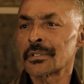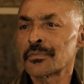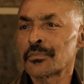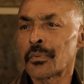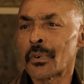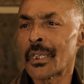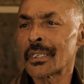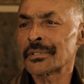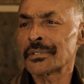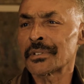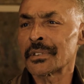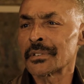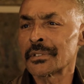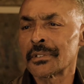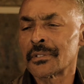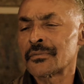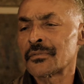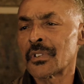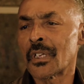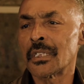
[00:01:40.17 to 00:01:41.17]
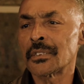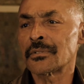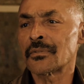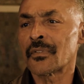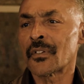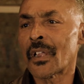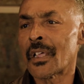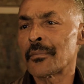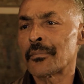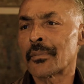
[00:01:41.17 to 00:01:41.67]
this process, this change
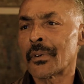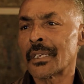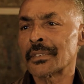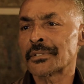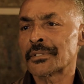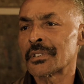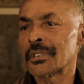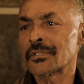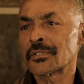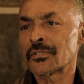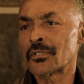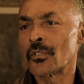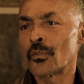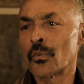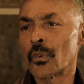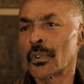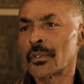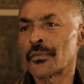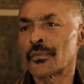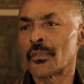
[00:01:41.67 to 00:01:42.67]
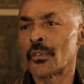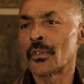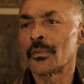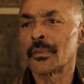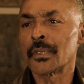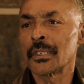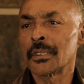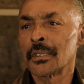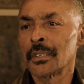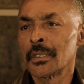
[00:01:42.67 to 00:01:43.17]
of life process, could work for
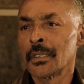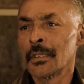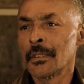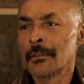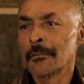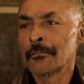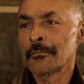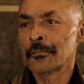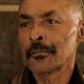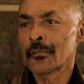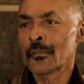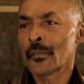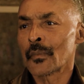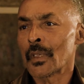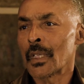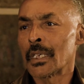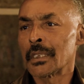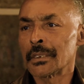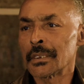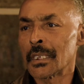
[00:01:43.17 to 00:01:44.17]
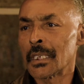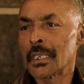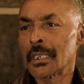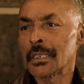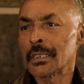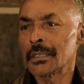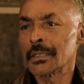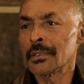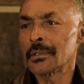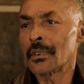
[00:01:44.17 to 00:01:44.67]
me.
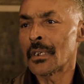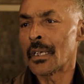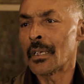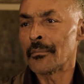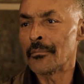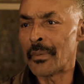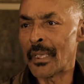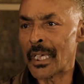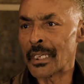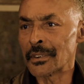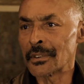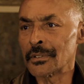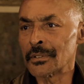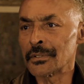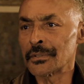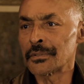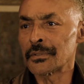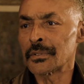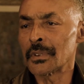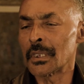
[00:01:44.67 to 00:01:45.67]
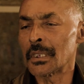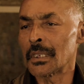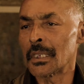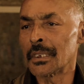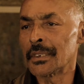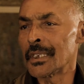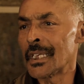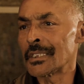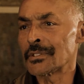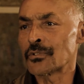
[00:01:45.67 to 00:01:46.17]
I battled
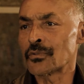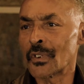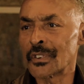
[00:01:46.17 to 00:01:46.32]
not